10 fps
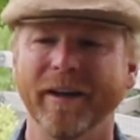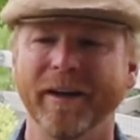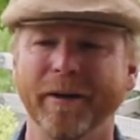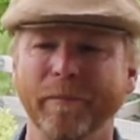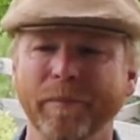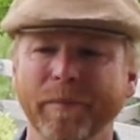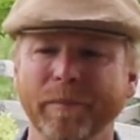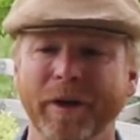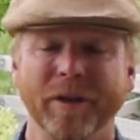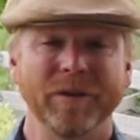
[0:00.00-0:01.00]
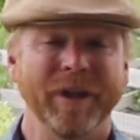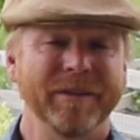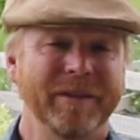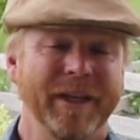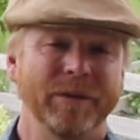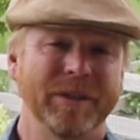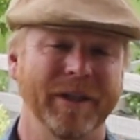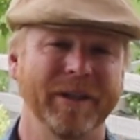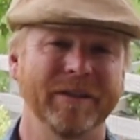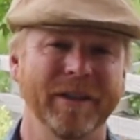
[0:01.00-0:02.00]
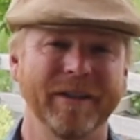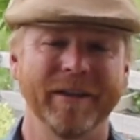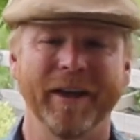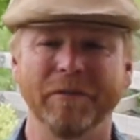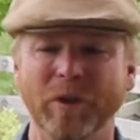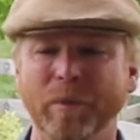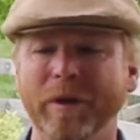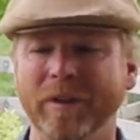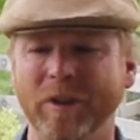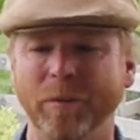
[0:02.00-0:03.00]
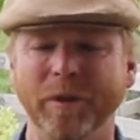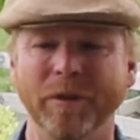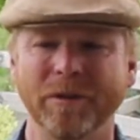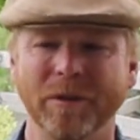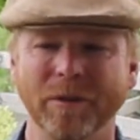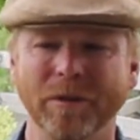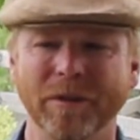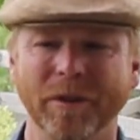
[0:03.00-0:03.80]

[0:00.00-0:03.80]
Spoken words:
But it also has downsides, and I've experienced some of those too.